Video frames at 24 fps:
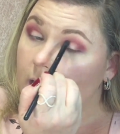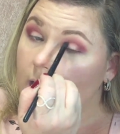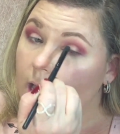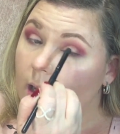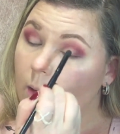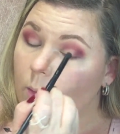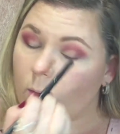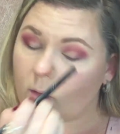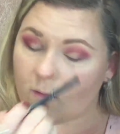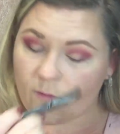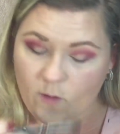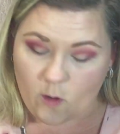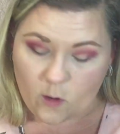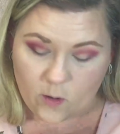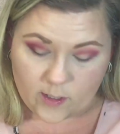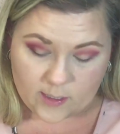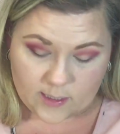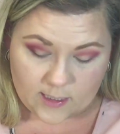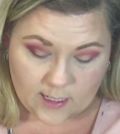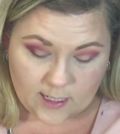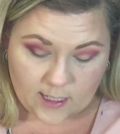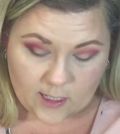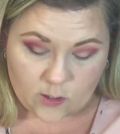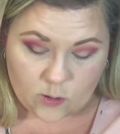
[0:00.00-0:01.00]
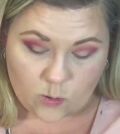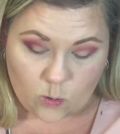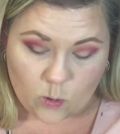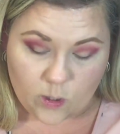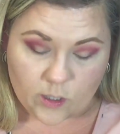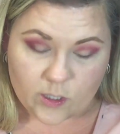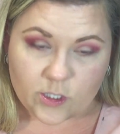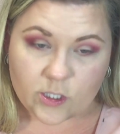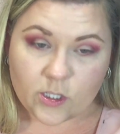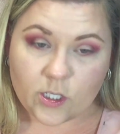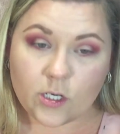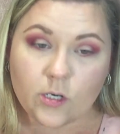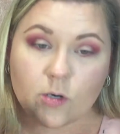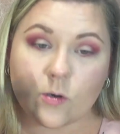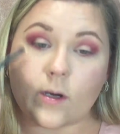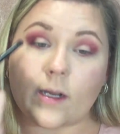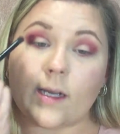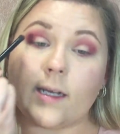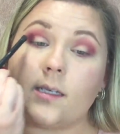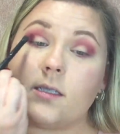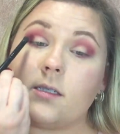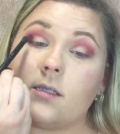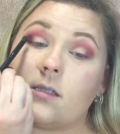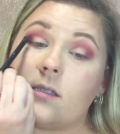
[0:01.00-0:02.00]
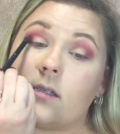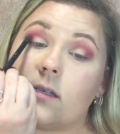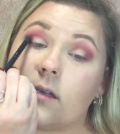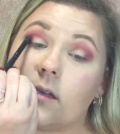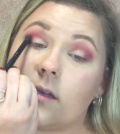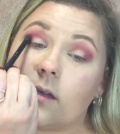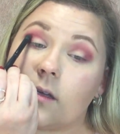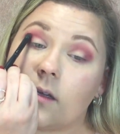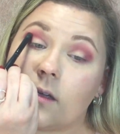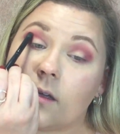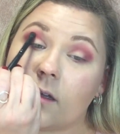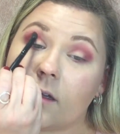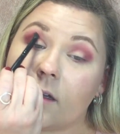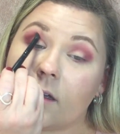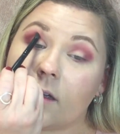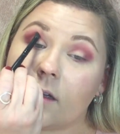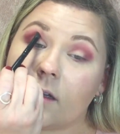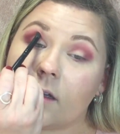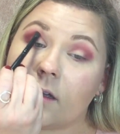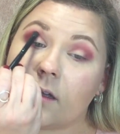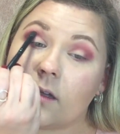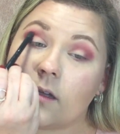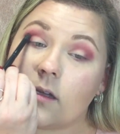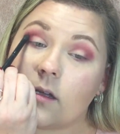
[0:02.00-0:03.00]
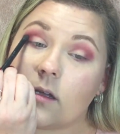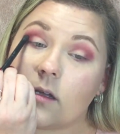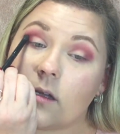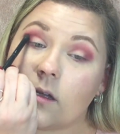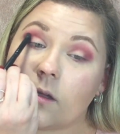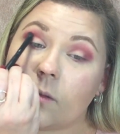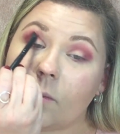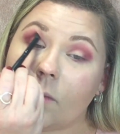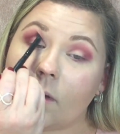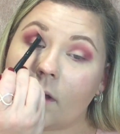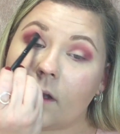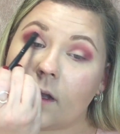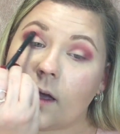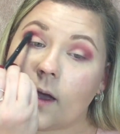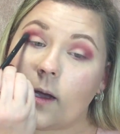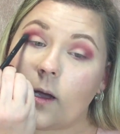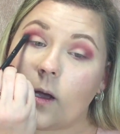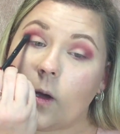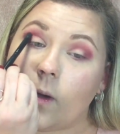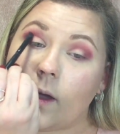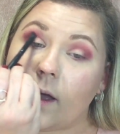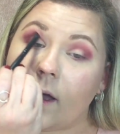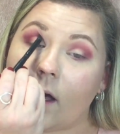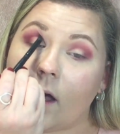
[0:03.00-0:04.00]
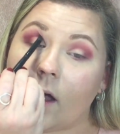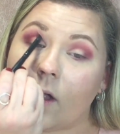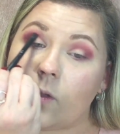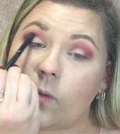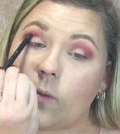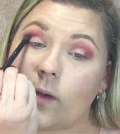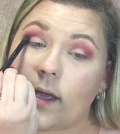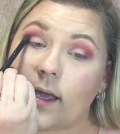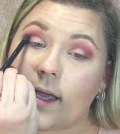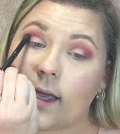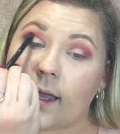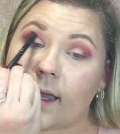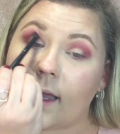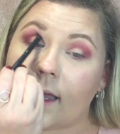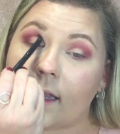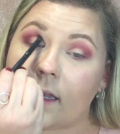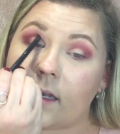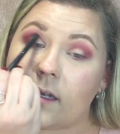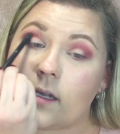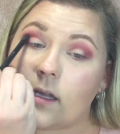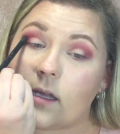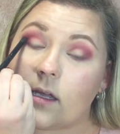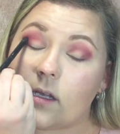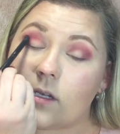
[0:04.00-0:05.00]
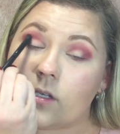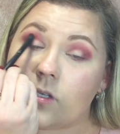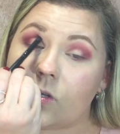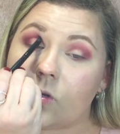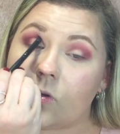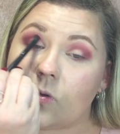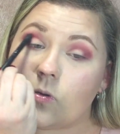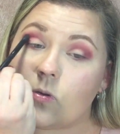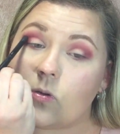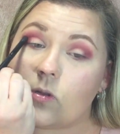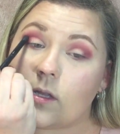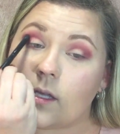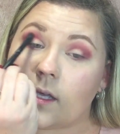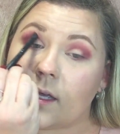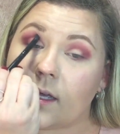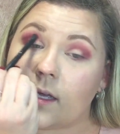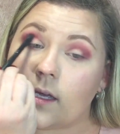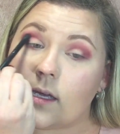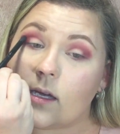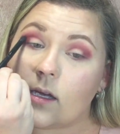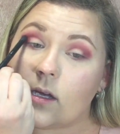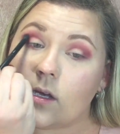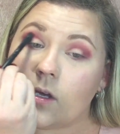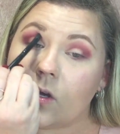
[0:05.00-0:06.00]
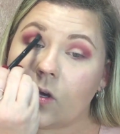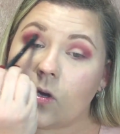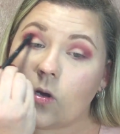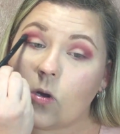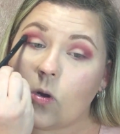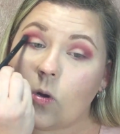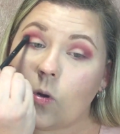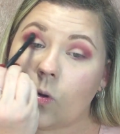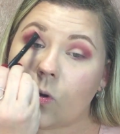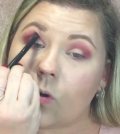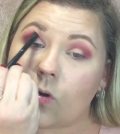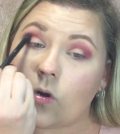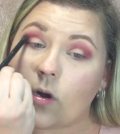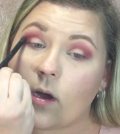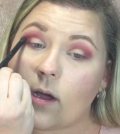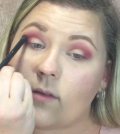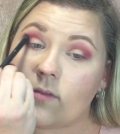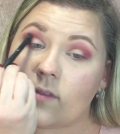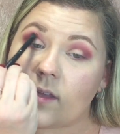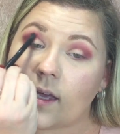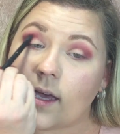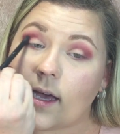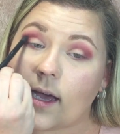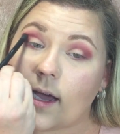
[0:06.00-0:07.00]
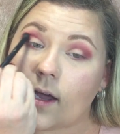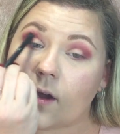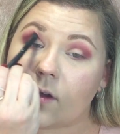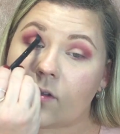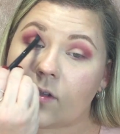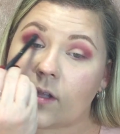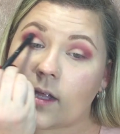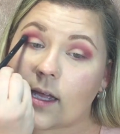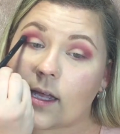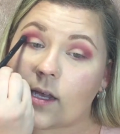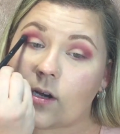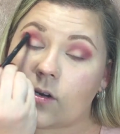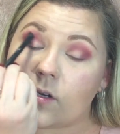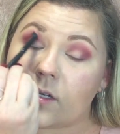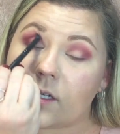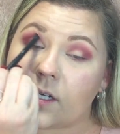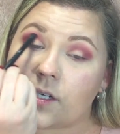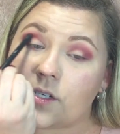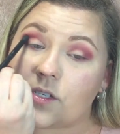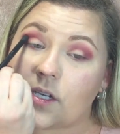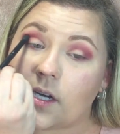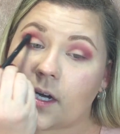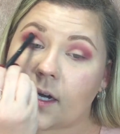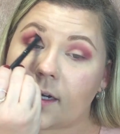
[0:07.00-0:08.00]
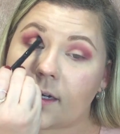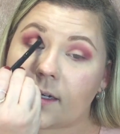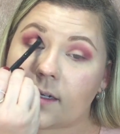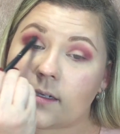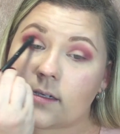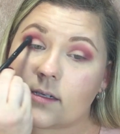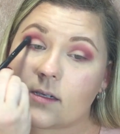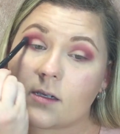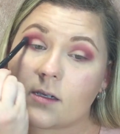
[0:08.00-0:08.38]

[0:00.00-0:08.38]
and we're focusing it towards the crease, but not going all the way into the corner of the eye or the inner tear duct.